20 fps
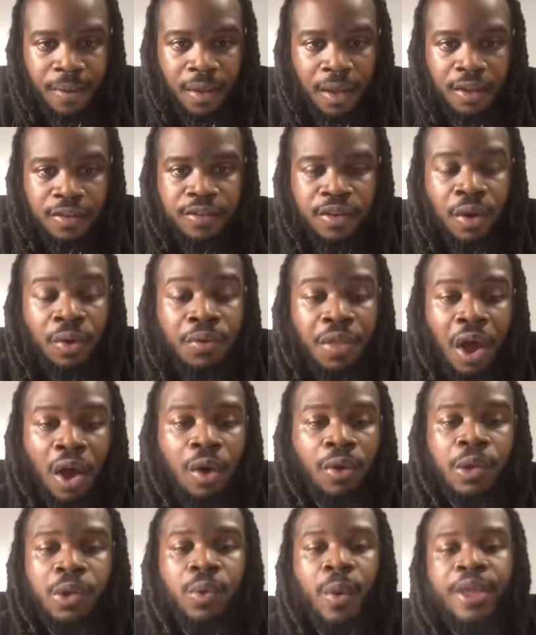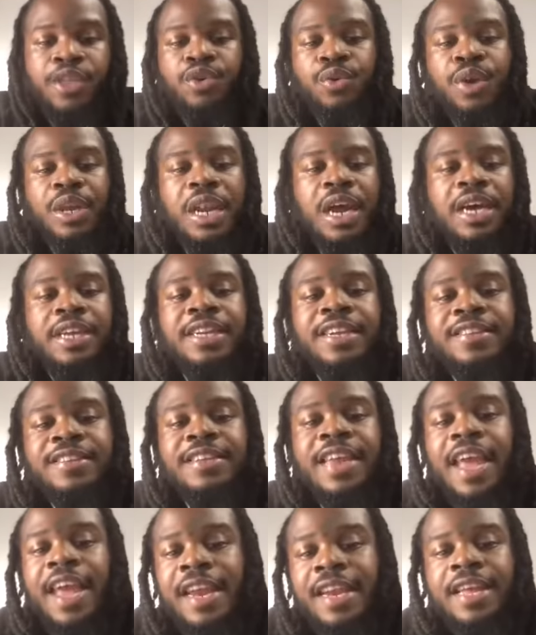So the only way you can
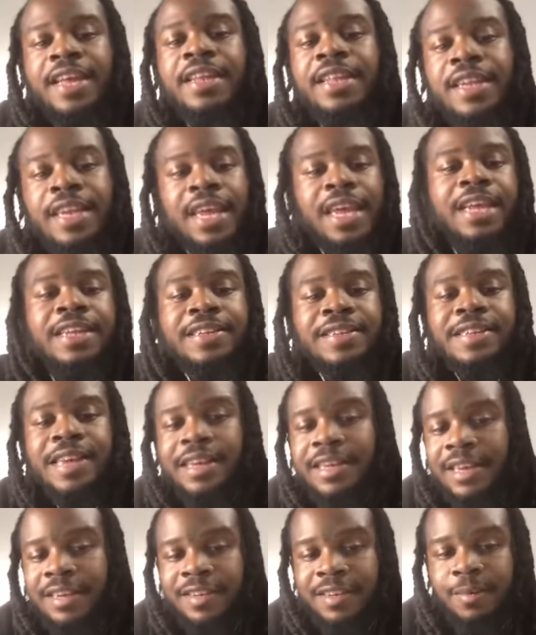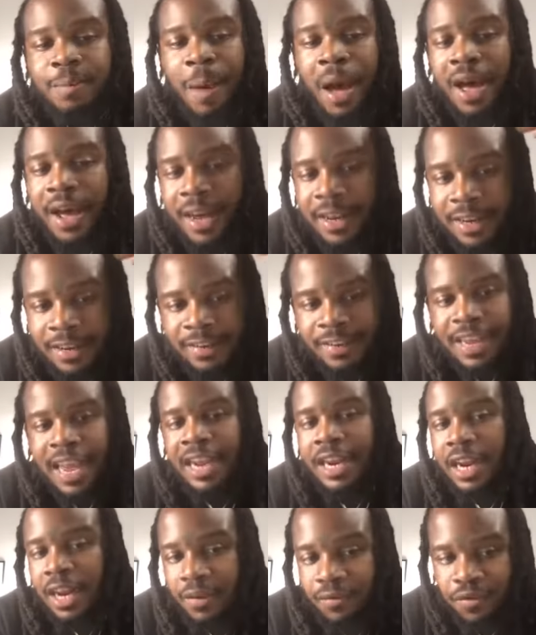understand healing and sickness is by
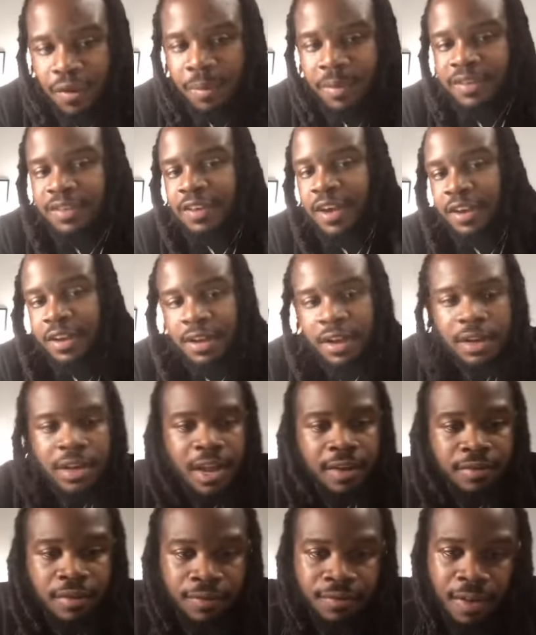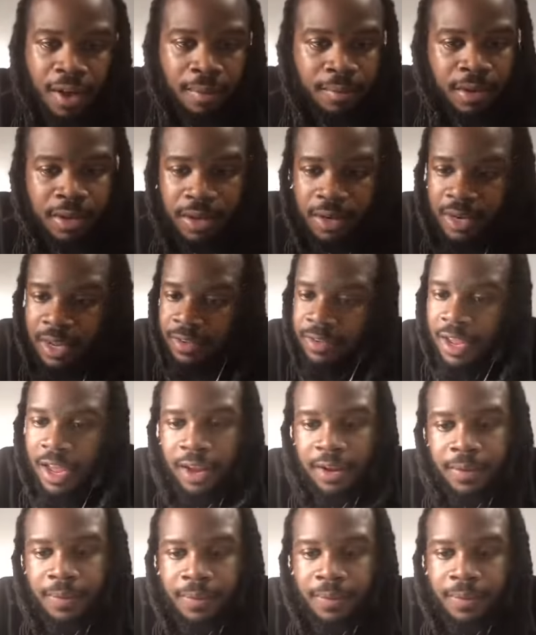understanding it from a cellular level, family. That's it.